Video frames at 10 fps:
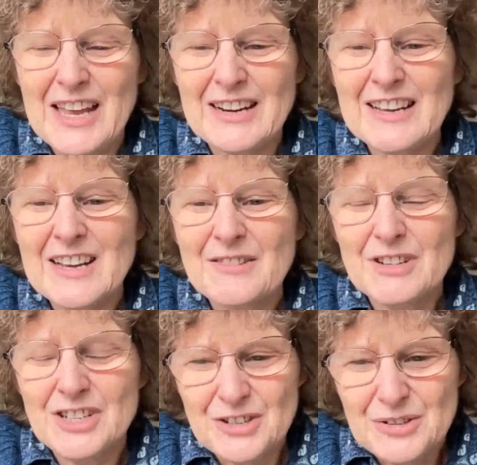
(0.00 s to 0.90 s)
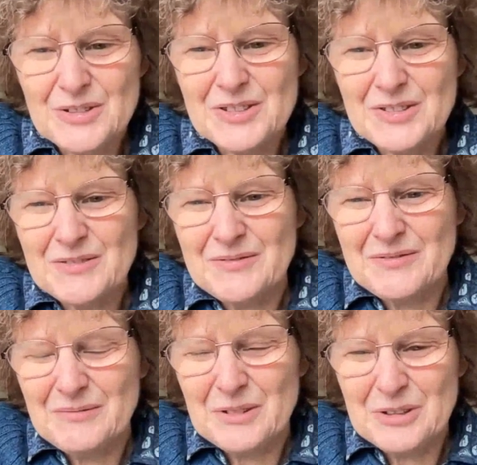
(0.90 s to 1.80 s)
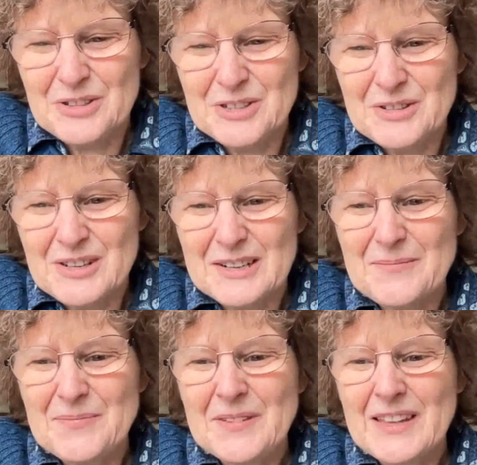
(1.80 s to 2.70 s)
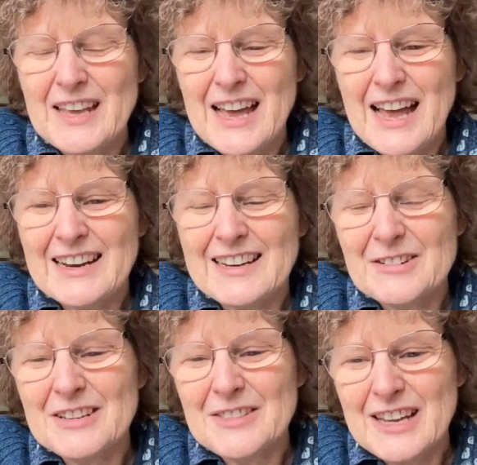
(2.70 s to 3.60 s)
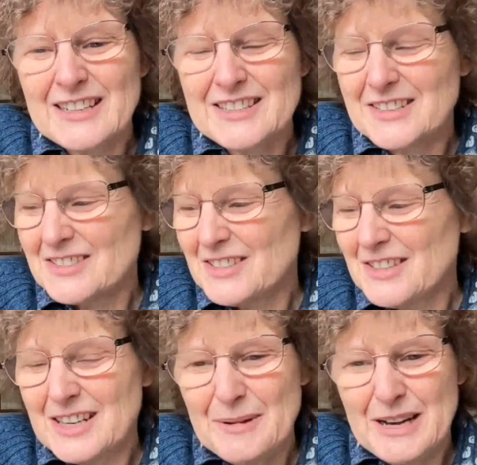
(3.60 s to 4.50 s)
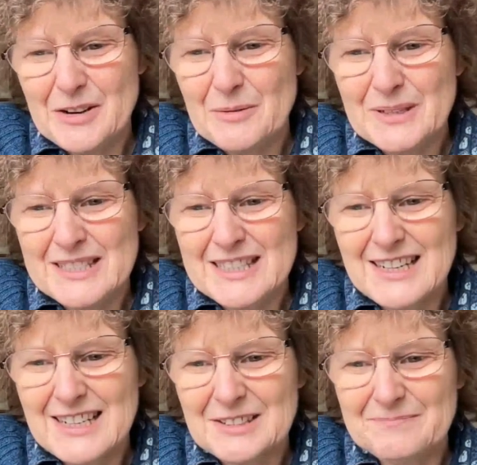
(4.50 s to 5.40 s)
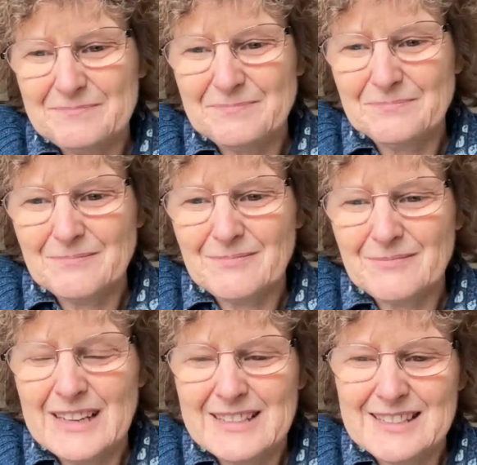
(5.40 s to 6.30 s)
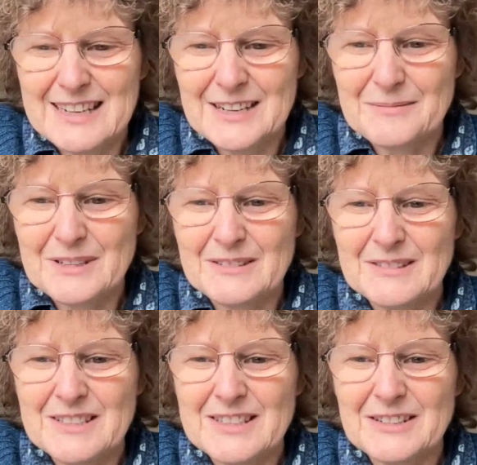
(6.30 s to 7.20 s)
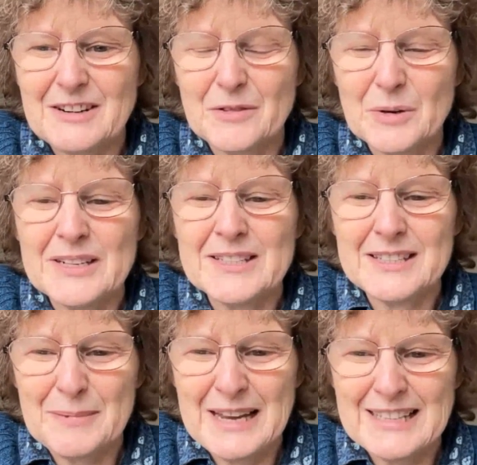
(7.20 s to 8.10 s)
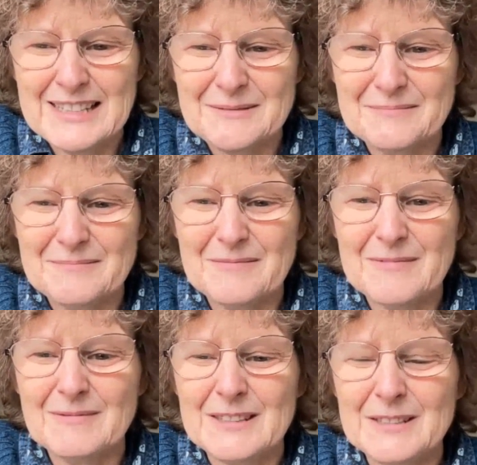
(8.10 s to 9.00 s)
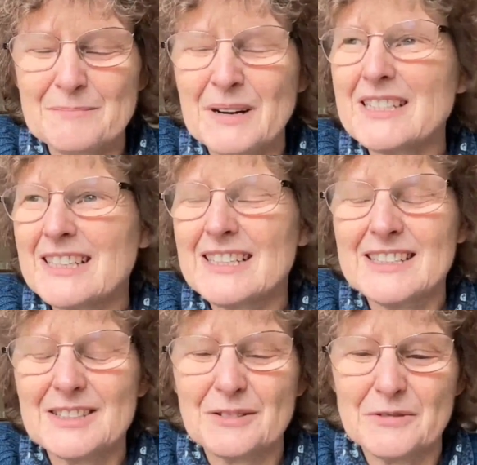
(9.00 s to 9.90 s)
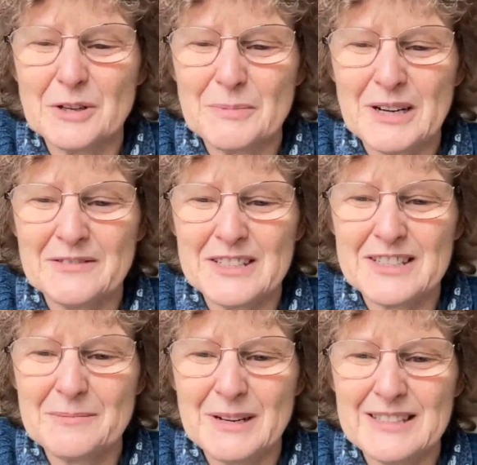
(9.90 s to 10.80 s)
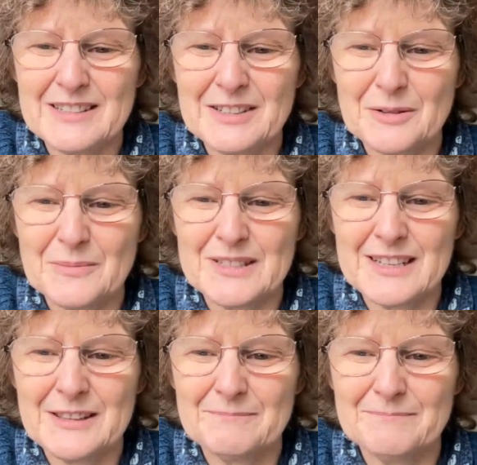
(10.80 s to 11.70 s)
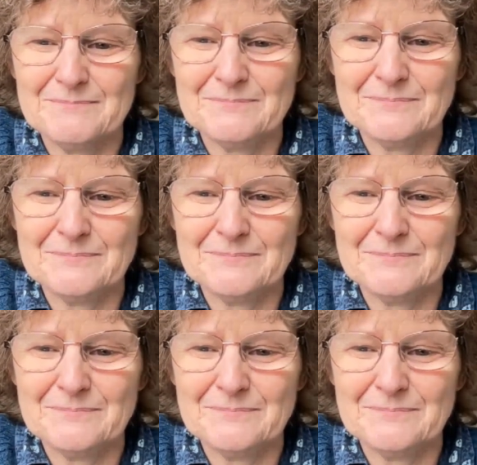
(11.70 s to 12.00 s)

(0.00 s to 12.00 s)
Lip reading: Then reduce what you're doing and only then start to think about compensation. That's the second one. So avoidance is best. It's much easier to avoid biodiversity impacts than to compensate them.